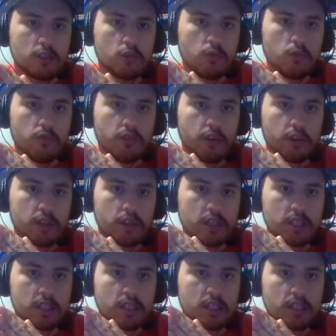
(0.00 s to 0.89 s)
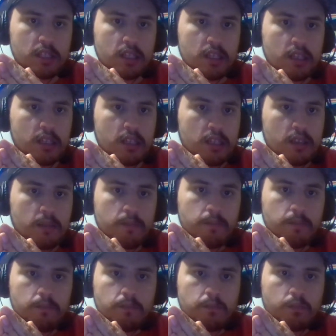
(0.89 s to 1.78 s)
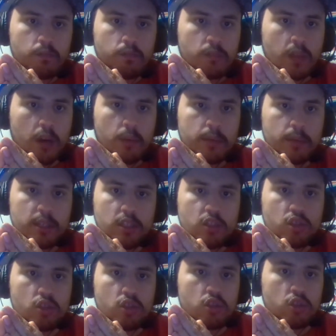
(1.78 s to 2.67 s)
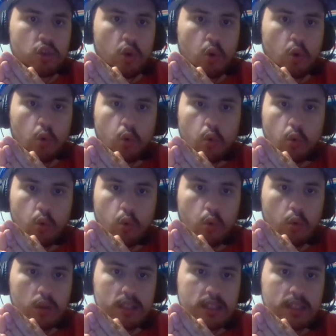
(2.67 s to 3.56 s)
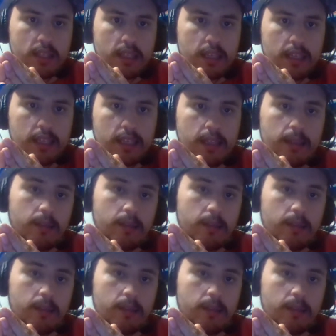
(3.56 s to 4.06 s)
Viernes? That would be so cool to see.